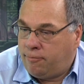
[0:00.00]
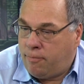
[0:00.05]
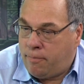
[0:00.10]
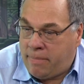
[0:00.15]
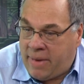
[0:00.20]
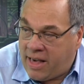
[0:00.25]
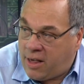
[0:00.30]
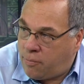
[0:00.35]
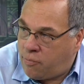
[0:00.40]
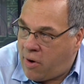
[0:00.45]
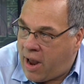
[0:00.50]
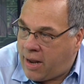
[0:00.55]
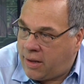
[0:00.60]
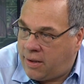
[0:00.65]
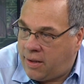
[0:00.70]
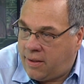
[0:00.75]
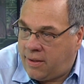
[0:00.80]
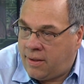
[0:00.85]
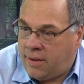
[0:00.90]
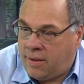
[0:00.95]
best
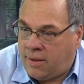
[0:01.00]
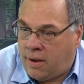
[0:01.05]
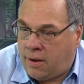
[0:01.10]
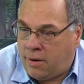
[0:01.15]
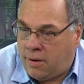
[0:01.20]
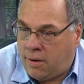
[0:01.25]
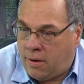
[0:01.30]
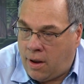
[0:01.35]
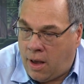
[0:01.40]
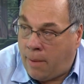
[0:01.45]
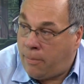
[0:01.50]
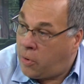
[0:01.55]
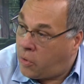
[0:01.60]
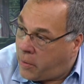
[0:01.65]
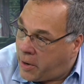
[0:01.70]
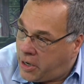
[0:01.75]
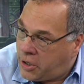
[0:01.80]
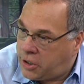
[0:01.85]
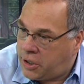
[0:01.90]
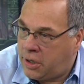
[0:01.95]
practices on
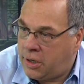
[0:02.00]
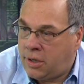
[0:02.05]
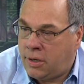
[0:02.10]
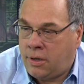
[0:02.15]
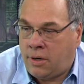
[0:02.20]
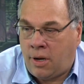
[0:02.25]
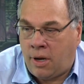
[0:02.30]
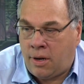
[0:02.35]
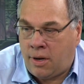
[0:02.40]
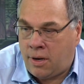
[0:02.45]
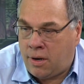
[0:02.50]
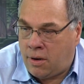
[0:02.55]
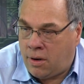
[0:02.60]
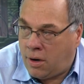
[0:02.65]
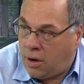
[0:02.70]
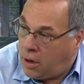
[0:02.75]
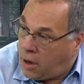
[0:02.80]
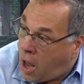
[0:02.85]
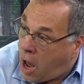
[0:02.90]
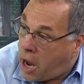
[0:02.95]
operation, on
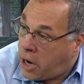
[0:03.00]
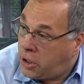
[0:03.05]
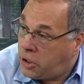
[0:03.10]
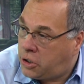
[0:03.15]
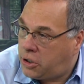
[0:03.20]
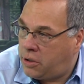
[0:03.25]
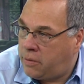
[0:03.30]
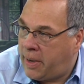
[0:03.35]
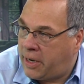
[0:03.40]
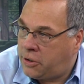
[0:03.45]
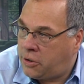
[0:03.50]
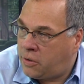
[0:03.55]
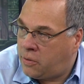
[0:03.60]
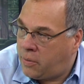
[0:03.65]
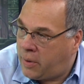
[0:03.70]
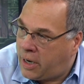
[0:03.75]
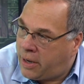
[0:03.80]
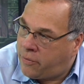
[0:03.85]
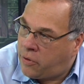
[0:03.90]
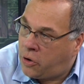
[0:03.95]
launch, to make sure
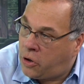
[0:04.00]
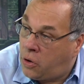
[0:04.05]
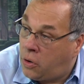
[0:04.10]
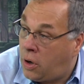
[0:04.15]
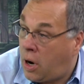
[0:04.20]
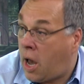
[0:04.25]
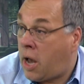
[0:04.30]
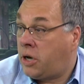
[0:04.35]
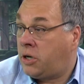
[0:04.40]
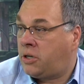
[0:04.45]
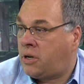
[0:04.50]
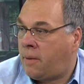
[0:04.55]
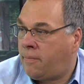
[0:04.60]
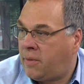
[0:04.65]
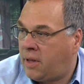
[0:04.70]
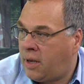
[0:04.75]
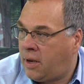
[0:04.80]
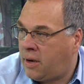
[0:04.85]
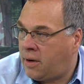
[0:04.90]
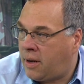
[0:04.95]
whenever you launch
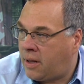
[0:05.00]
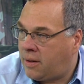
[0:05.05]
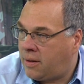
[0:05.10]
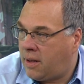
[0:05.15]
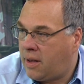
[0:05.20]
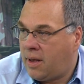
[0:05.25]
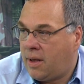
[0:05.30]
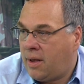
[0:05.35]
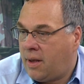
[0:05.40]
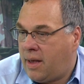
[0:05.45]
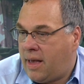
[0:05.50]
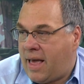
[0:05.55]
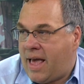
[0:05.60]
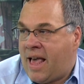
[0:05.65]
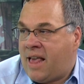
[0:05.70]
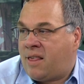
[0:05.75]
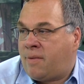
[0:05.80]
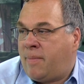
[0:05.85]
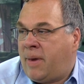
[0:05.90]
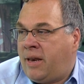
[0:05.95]
something that
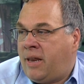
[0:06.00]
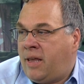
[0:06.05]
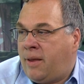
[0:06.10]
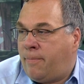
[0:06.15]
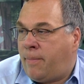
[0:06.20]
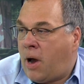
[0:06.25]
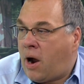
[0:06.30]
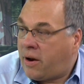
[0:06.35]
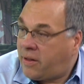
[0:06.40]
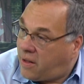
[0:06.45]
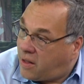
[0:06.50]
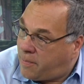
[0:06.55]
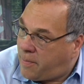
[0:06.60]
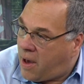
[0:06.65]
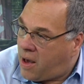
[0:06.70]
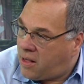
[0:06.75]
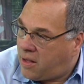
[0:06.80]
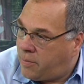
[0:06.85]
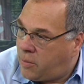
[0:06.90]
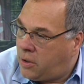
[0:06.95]
as many parts as
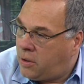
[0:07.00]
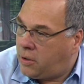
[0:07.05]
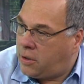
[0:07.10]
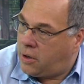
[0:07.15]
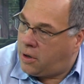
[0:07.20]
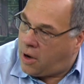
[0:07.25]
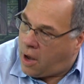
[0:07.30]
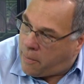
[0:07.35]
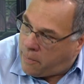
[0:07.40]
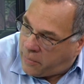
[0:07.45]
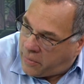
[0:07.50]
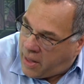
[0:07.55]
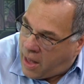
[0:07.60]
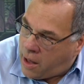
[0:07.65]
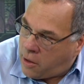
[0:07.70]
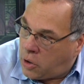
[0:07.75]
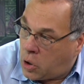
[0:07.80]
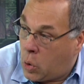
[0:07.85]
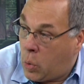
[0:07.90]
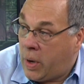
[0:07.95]
possible come
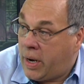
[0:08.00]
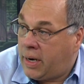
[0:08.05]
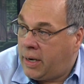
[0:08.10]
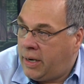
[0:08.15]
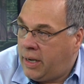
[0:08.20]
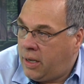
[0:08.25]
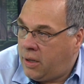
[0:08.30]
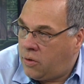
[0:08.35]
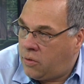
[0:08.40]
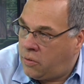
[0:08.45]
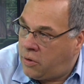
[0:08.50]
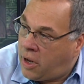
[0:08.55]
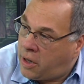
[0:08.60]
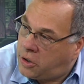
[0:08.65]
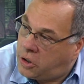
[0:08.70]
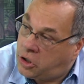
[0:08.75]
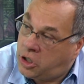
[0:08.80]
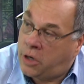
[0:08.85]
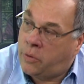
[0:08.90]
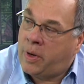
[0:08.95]
down quickly to
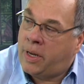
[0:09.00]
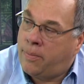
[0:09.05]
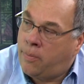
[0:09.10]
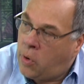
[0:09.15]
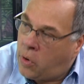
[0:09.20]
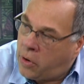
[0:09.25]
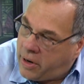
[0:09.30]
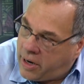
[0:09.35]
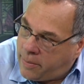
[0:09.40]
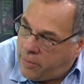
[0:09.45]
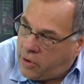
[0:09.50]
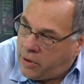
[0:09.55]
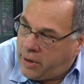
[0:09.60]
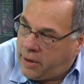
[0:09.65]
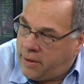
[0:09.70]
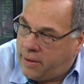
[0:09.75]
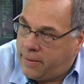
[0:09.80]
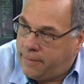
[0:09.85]
not generate more debris.